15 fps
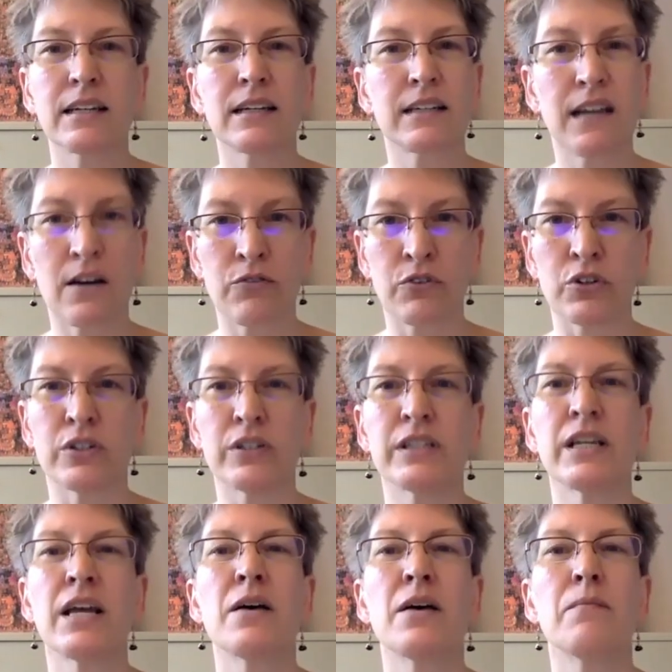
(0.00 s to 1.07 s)
governed
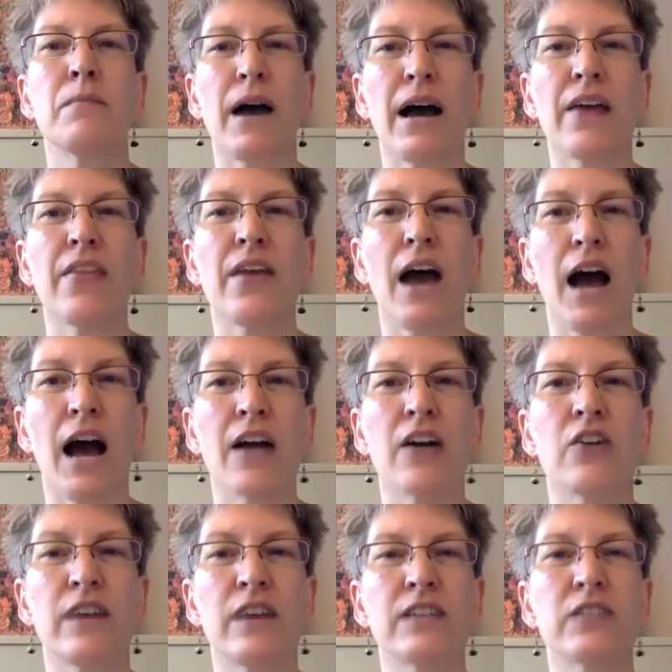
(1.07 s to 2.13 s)
by the
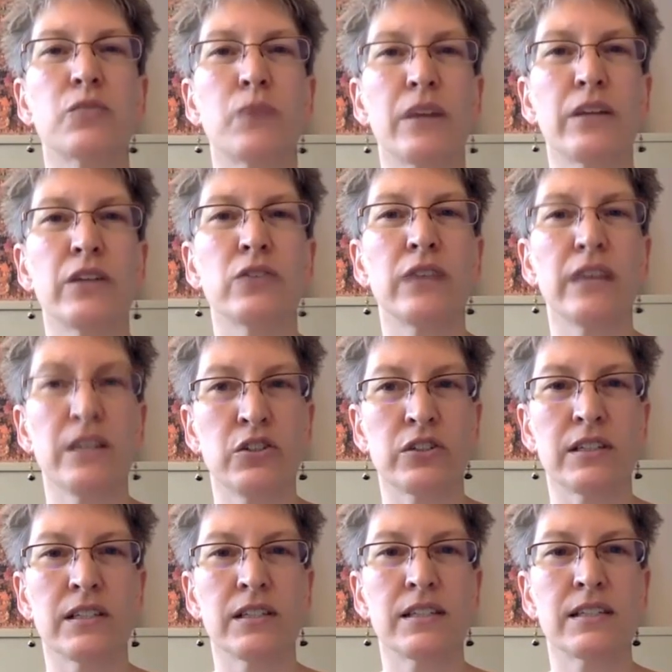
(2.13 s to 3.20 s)
IRS
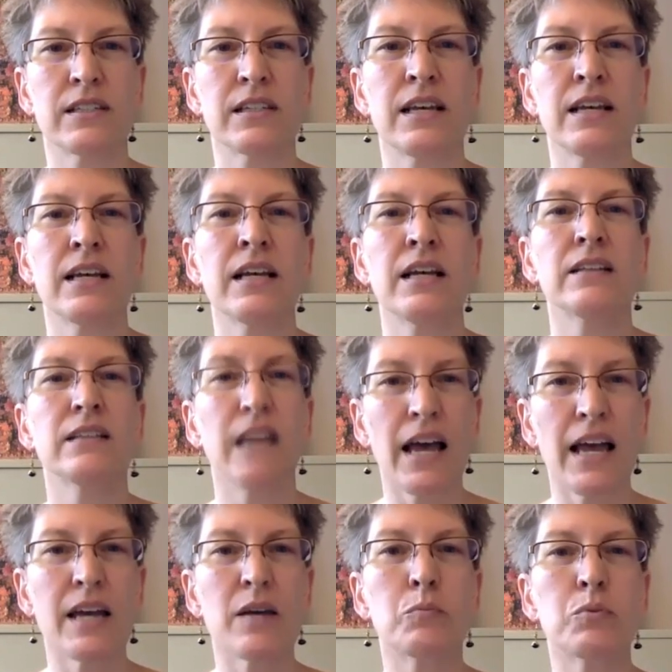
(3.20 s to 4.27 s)
regulations. Lay
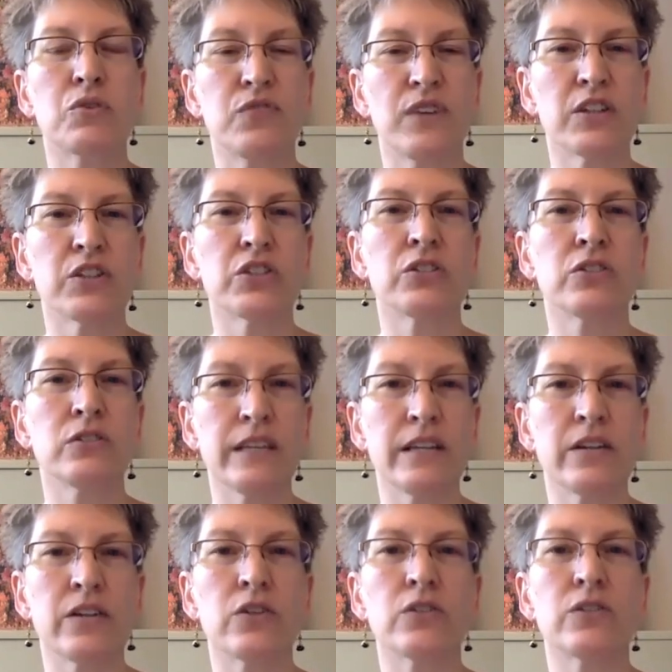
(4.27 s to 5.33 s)
and professional
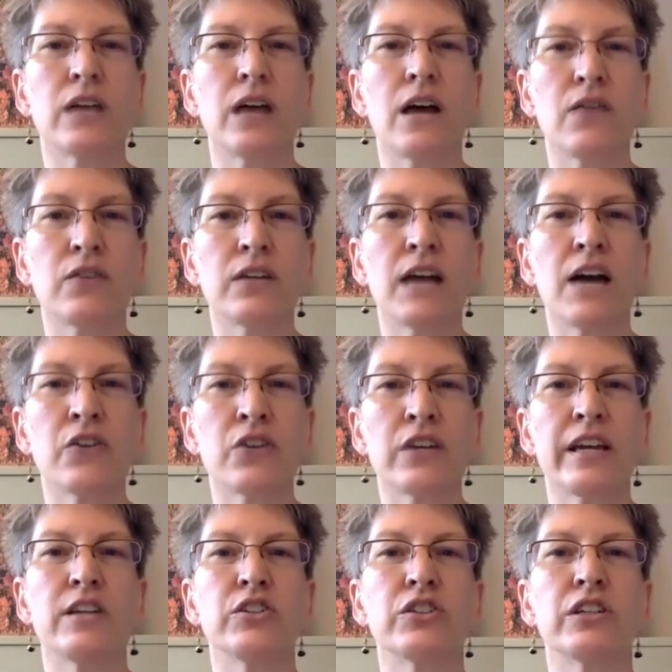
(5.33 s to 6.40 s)
leaders of a
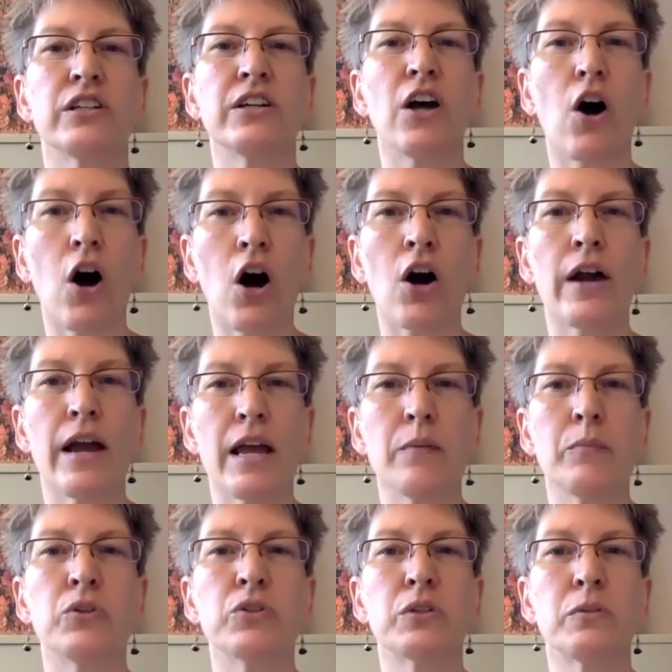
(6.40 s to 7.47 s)
congregation are
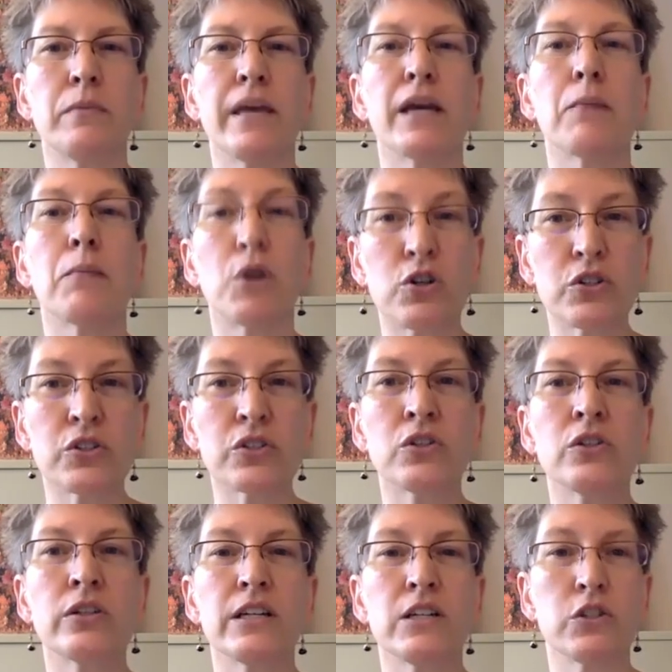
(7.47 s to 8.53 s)
able to make
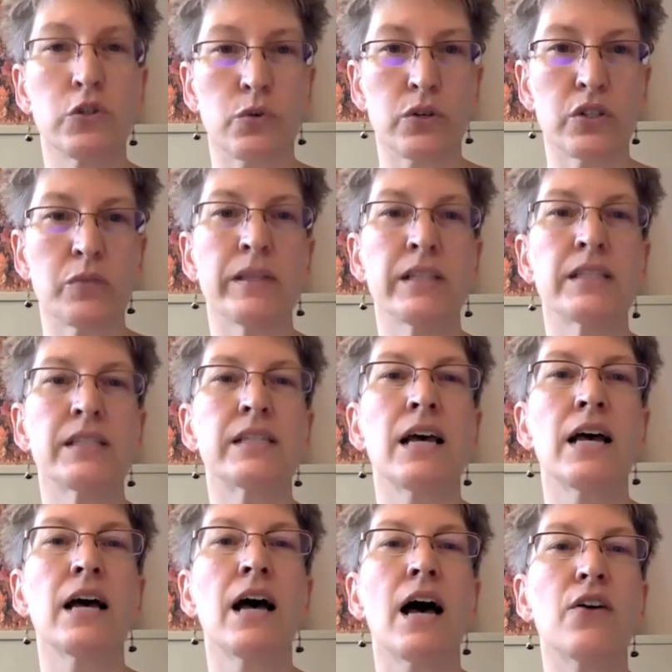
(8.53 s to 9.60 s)
personal endorsements
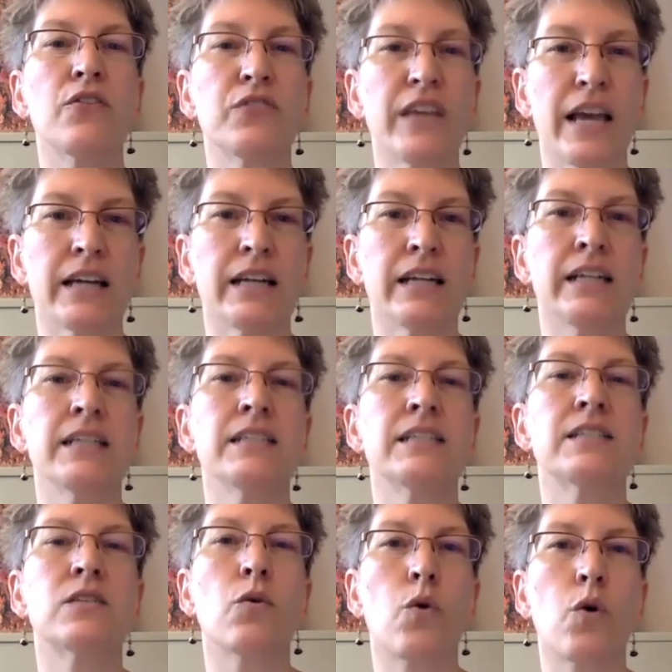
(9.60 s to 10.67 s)
of
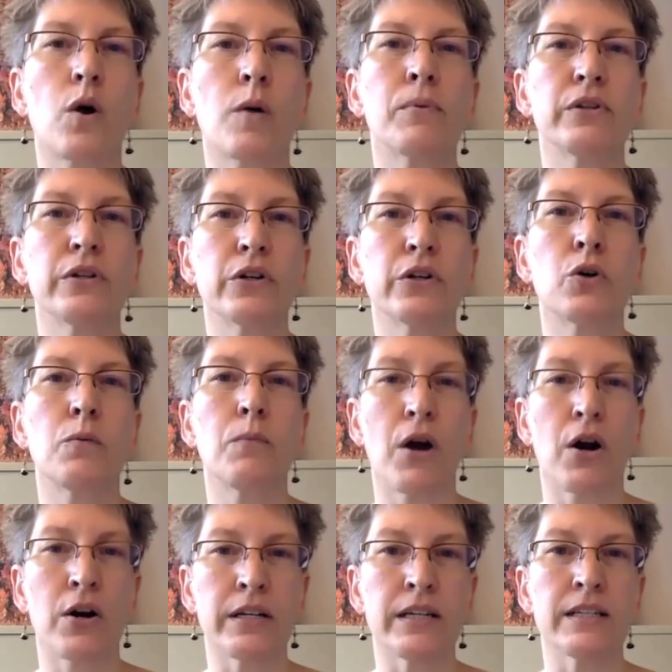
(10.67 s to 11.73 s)
candidates or political
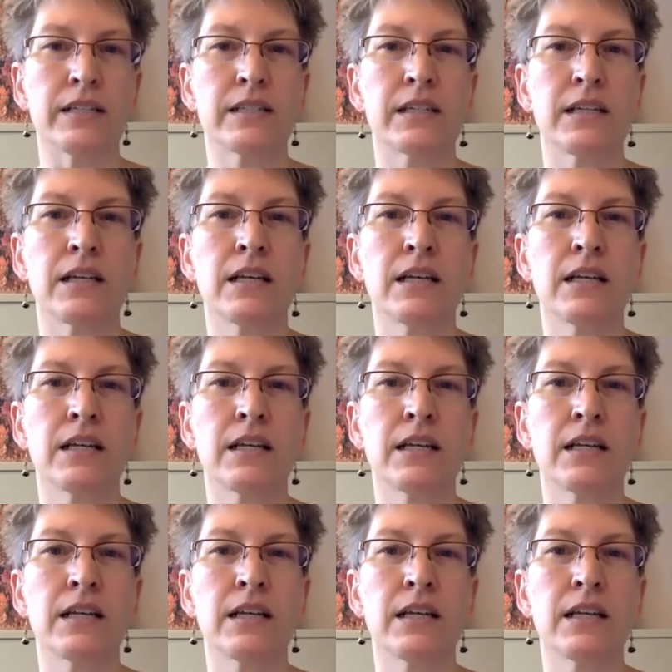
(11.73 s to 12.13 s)
parties.